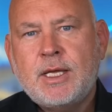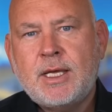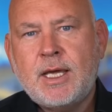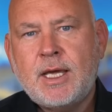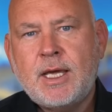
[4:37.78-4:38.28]

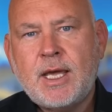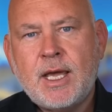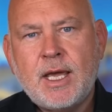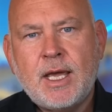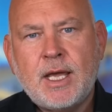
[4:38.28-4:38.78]
He
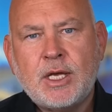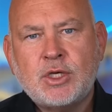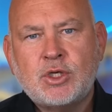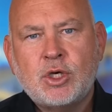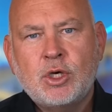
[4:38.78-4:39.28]

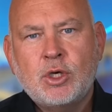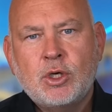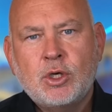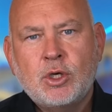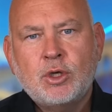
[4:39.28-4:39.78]
is
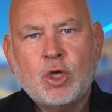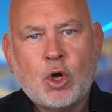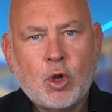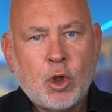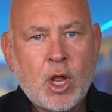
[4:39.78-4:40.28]
the
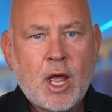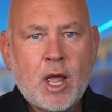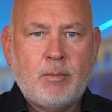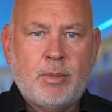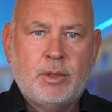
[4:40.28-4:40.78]

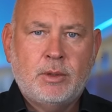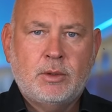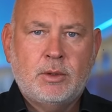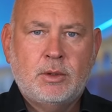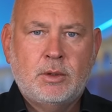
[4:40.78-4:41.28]
club
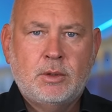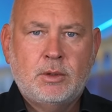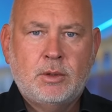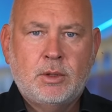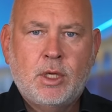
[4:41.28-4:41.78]

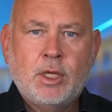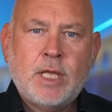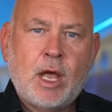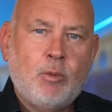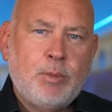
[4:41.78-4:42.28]

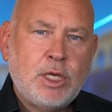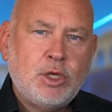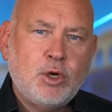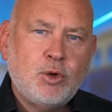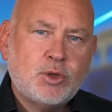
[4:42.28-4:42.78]
that will be
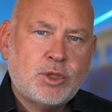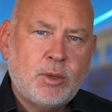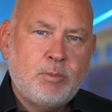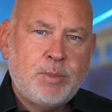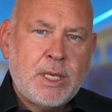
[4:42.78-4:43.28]
used to
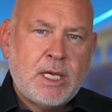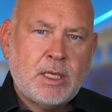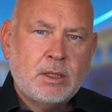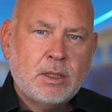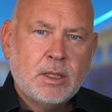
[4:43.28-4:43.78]

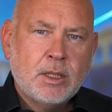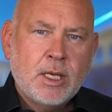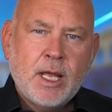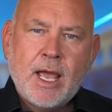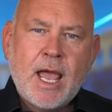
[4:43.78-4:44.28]
beat
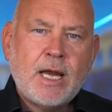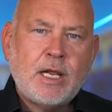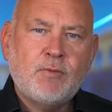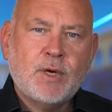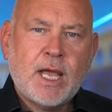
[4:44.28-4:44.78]

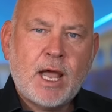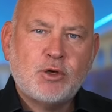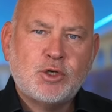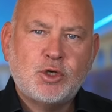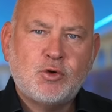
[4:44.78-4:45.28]
any
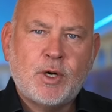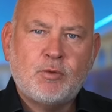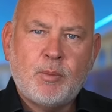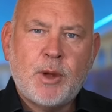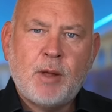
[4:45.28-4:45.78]
recalcitrant
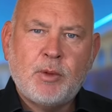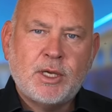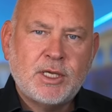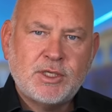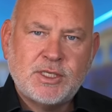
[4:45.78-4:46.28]

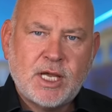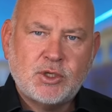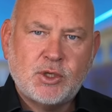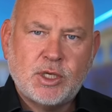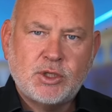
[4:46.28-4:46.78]
Republican
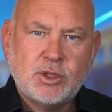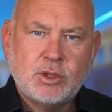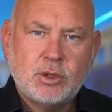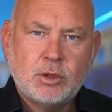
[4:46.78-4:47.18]
senseless